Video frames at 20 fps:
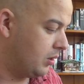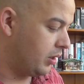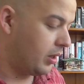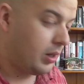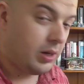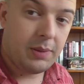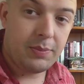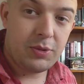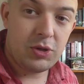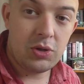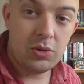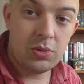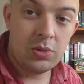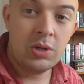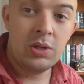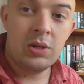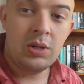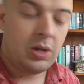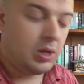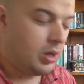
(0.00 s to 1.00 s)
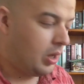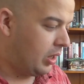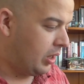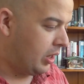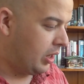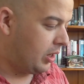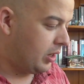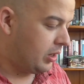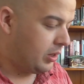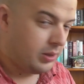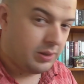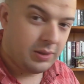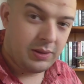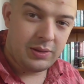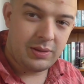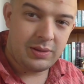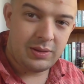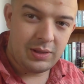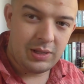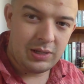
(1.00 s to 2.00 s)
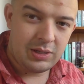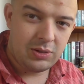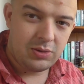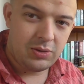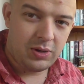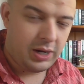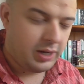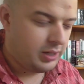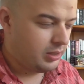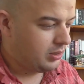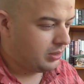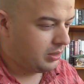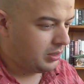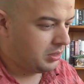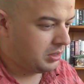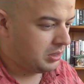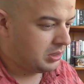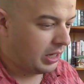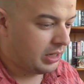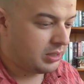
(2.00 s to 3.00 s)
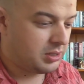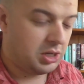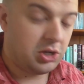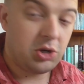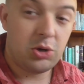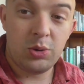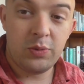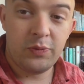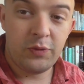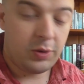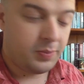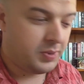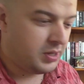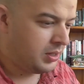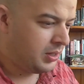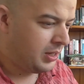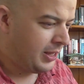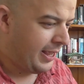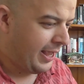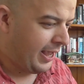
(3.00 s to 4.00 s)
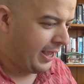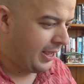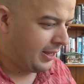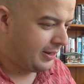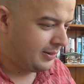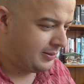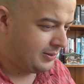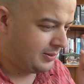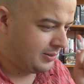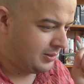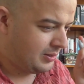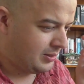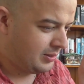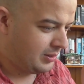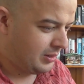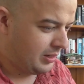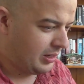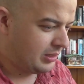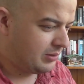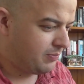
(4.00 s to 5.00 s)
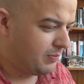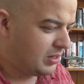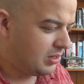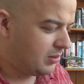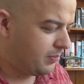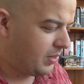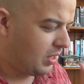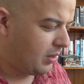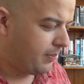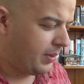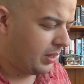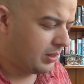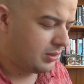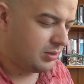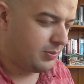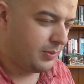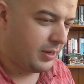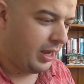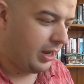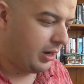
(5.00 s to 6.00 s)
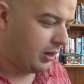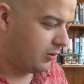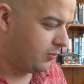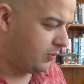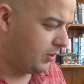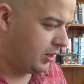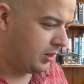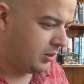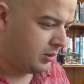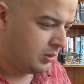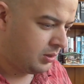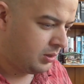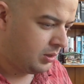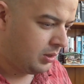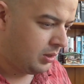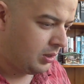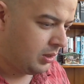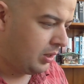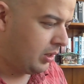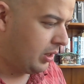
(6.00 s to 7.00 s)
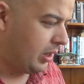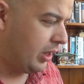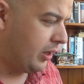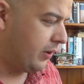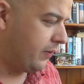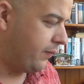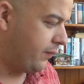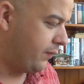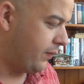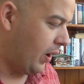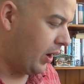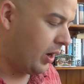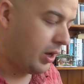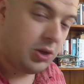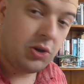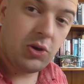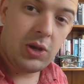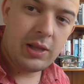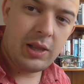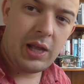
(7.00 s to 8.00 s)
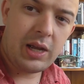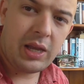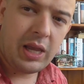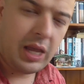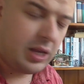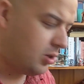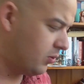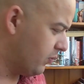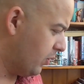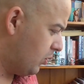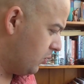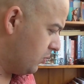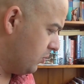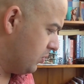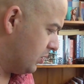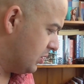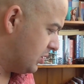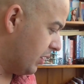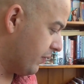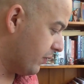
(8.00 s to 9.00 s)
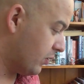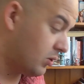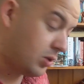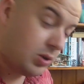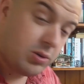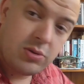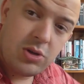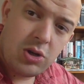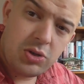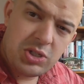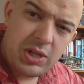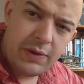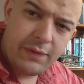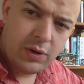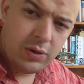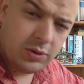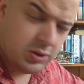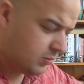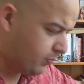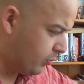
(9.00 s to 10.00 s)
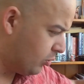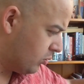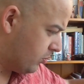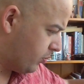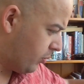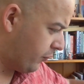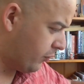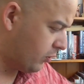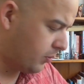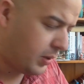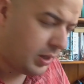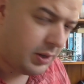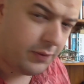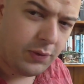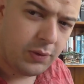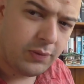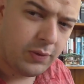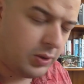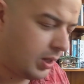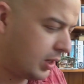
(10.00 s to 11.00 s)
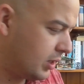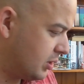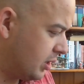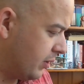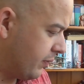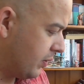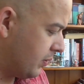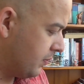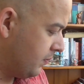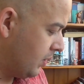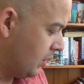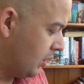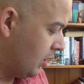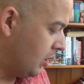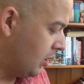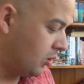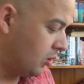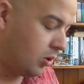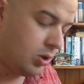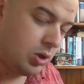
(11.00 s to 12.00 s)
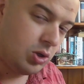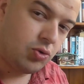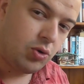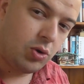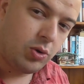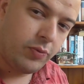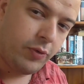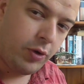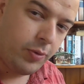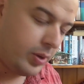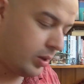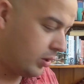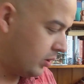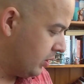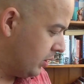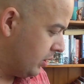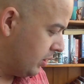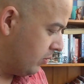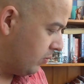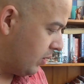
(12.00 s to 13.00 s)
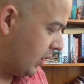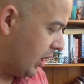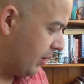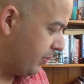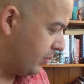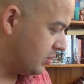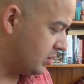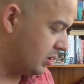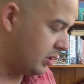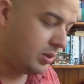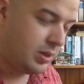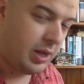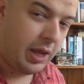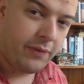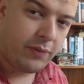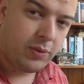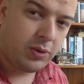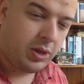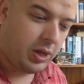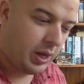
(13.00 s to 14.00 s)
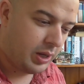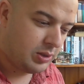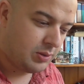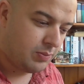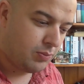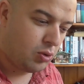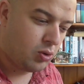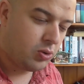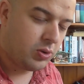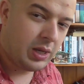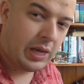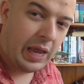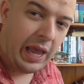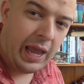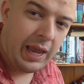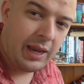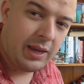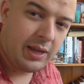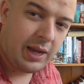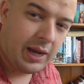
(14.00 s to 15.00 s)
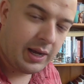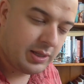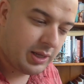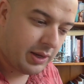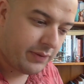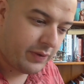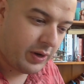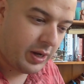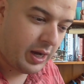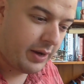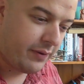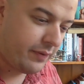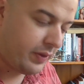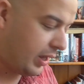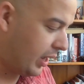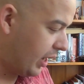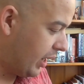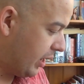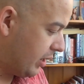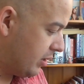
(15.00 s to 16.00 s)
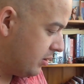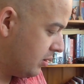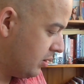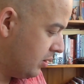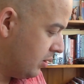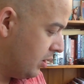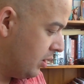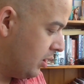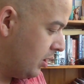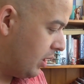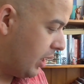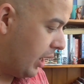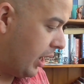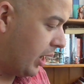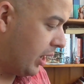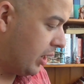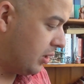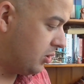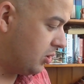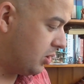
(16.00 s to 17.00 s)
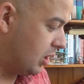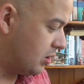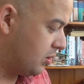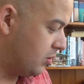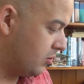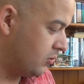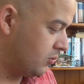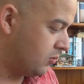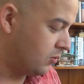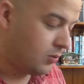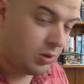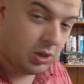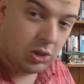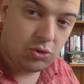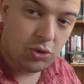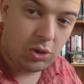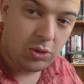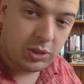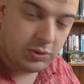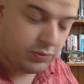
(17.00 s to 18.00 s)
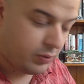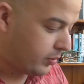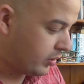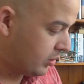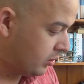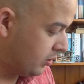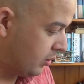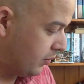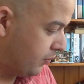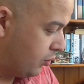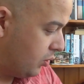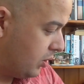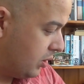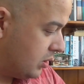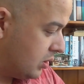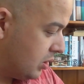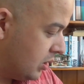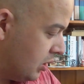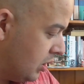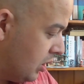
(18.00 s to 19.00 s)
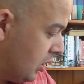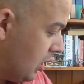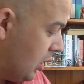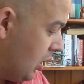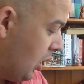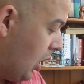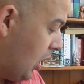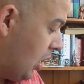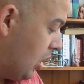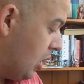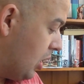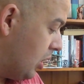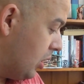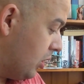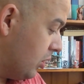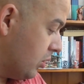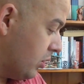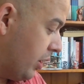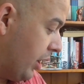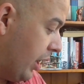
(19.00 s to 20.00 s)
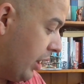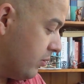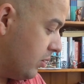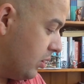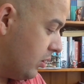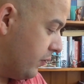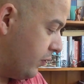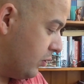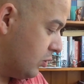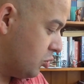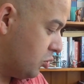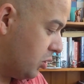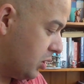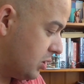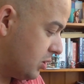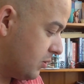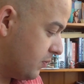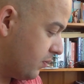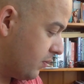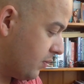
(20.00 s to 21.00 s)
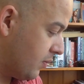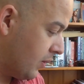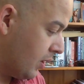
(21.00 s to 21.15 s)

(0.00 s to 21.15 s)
Yeah, number 2, this little guy is actually called the robber, and it's meant to be a balance mechanic where if you get lucky and you roll the 7, because there was no 7 on this board before, but if you roll that 7, you control the robber. What happens is everyone who has more than 8 cards have to half their hand, and you get to control this robber, put it on an area of your choice.